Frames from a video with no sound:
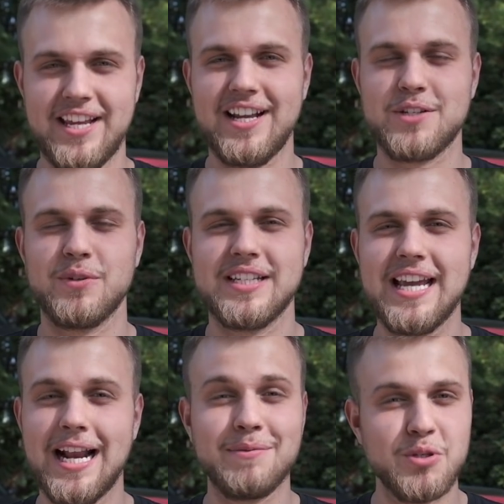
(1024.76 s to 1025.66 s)
you guys once
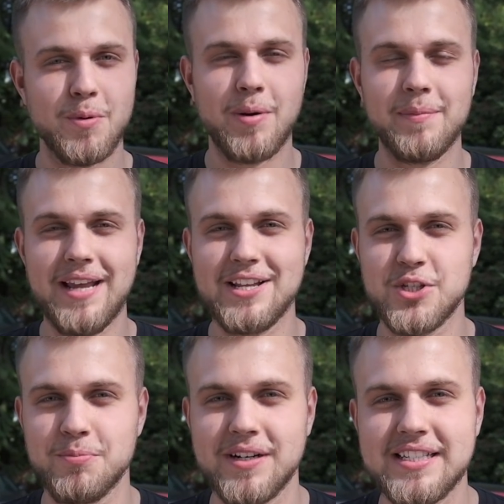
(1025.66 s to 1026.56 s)
again. I'm super pumped and
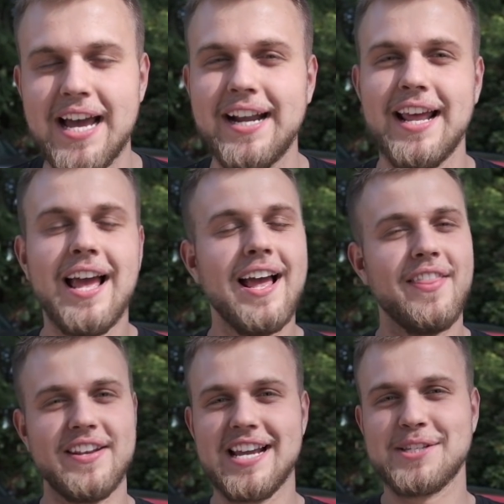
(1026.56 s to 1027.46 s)
super excited.
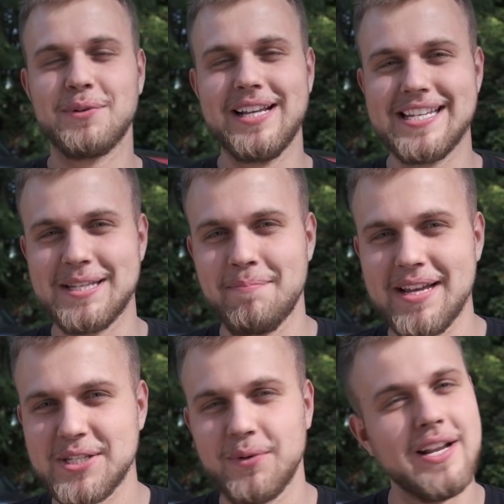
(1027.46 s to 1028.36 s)
The next one is the
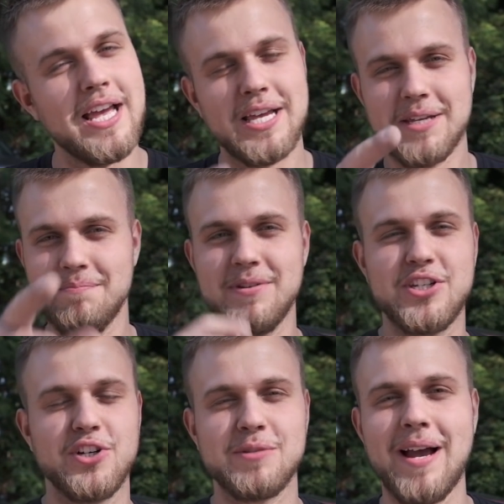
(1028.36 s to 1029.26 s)
best one. Be
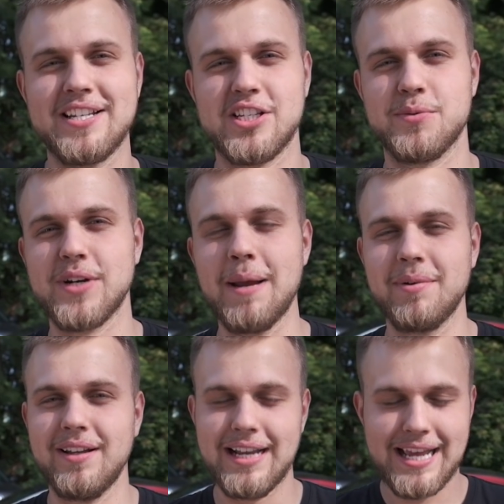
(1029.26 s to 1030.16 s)
sure to smash that subscribe
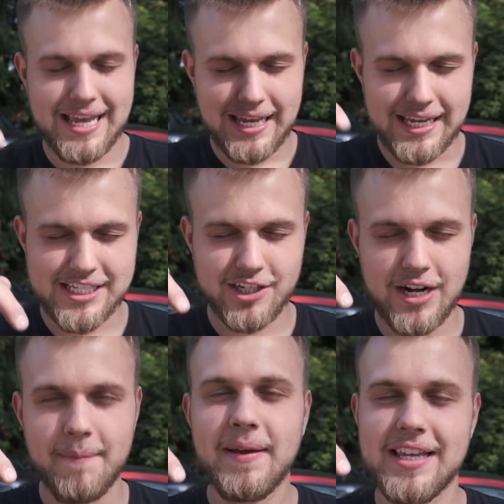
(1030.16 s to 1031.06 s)
button.
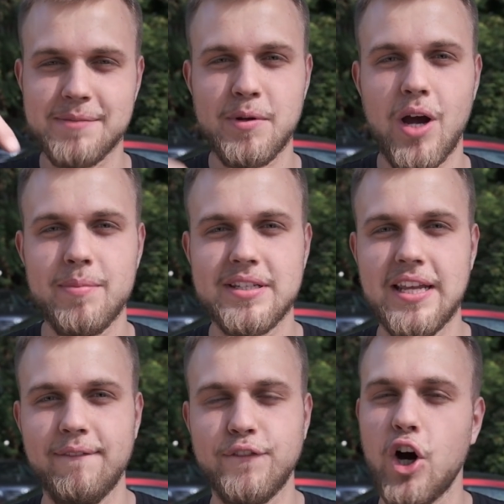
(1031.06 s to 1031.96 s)
Instagram is BYB
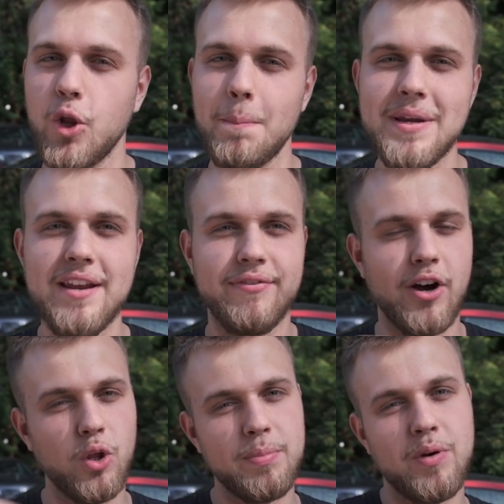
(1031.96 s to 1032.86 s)
Tim. Follow me,
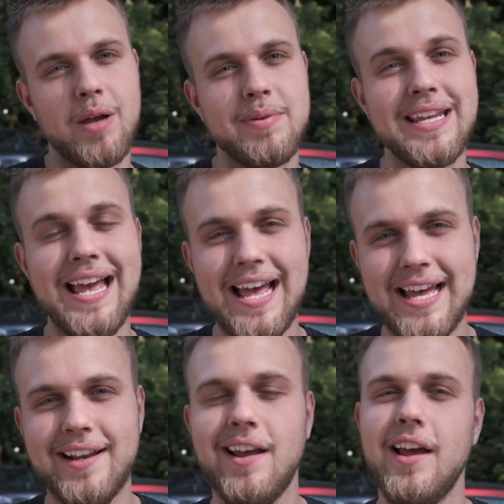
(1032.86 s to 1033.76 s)
follow BYB
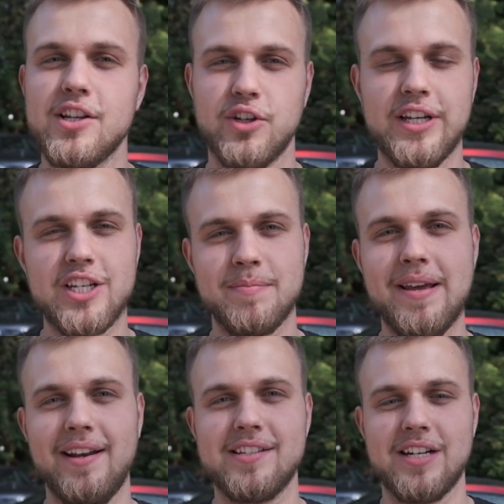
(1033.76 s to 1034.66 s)
Ed. So he just made
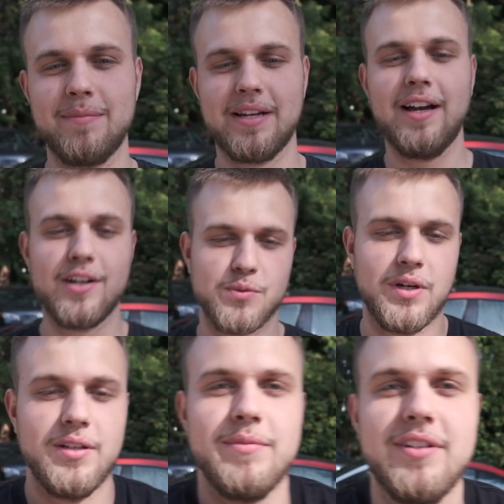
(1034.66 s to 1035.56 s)
an Instagram account as well. Let me